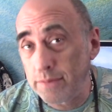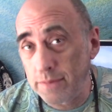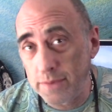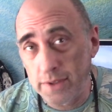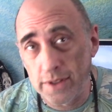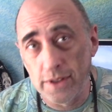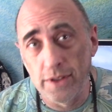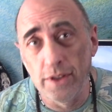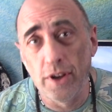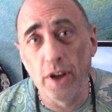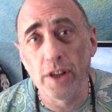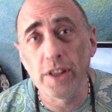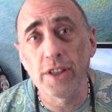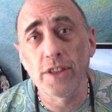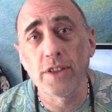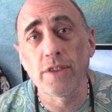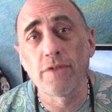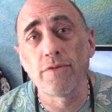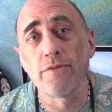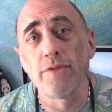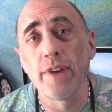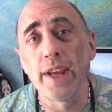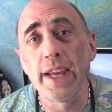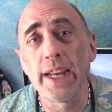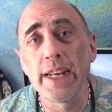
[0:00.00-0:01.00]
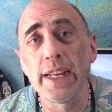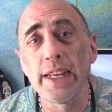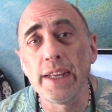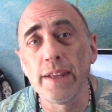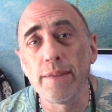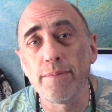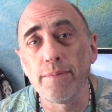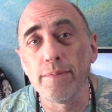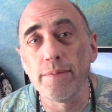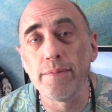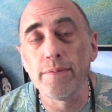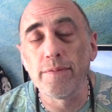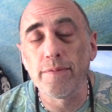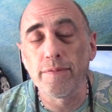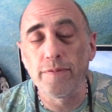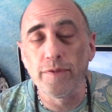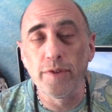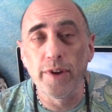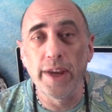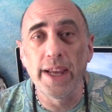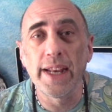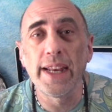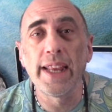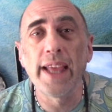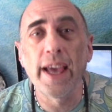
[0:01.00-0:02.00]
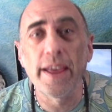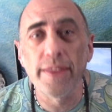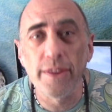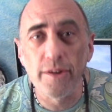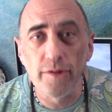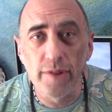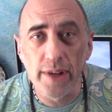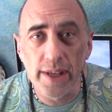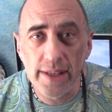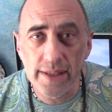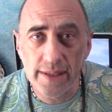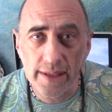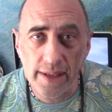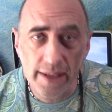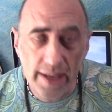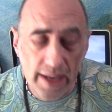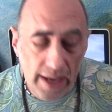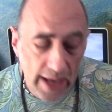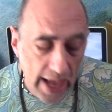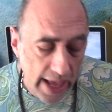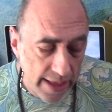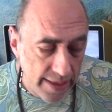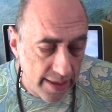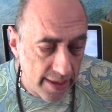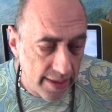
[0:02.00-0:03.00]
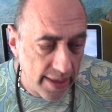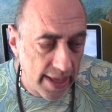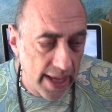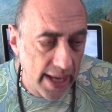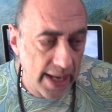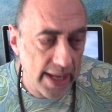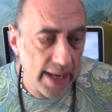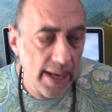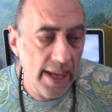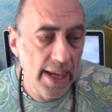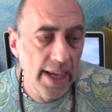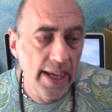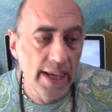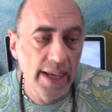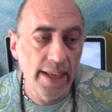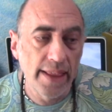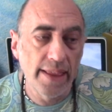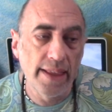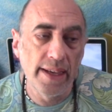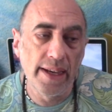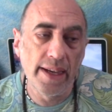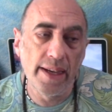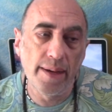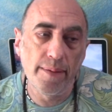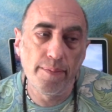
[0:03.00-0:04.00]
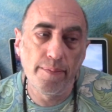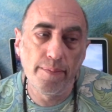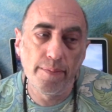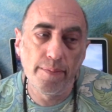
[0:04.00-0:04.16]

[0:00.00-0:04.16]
not really for any other reason other than the